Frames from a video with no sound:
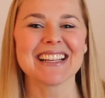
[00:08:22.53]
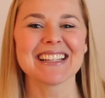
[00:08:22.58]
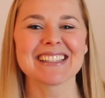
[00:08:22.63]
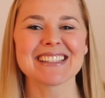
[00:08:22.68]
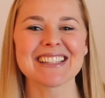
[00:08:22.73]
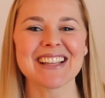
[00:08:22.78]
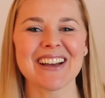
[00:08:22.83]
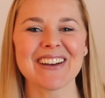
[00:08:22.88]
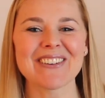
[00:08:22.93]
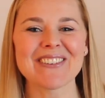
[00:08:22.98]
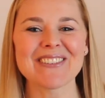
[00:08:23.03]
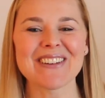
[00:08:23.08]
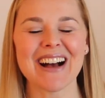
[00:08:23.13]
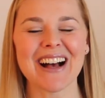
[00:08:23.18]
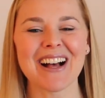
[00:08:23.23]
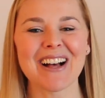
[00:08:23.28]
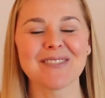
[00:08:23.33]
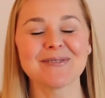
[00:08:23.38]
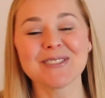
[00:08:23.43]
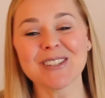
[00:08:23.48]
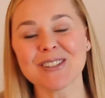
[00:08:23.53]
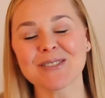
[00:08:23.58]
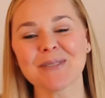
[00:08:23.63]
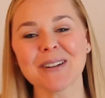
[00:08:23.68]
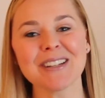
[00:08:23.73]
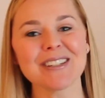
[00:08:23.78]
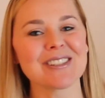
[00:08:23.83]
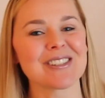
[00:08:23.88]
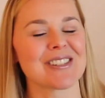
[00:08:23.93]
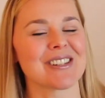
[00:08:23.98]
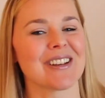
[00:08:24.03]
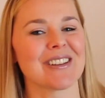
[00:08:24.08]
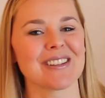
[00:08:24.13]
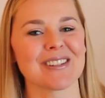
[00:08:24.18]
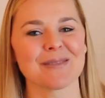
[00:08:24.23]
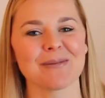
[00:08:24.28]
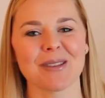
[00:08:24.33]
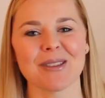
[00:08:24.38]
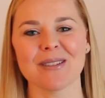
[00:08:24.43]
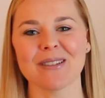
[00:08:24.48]
So just wanted to share
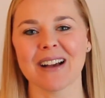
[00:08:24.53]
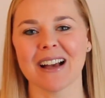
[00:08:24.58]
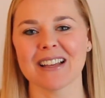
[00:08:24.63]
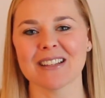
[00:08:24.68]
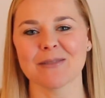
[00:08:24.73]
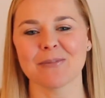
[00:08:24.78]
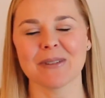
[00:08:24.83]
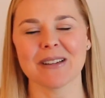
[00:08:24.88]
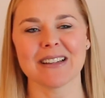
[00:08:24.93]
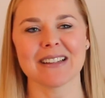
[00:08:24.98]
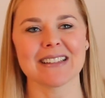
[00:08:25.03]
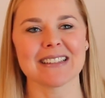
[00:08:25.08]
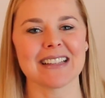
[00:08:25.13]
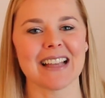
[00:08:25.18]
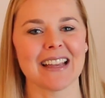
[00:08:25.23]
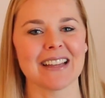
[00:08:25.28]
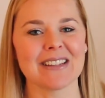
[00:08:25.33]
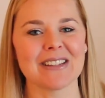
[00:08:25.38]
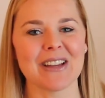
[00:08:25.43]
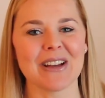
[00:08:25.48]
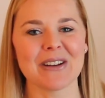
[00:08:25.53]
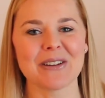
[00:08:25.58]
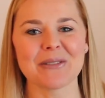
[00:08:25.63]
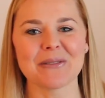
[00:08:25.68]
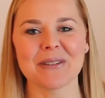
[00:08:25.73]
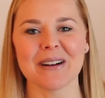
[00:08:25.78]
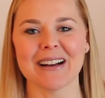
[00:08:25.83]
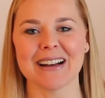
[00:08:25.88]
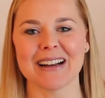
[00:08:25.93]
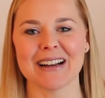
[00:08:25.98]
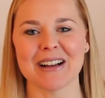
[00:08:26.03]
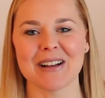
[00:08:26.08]
this with you guys because I know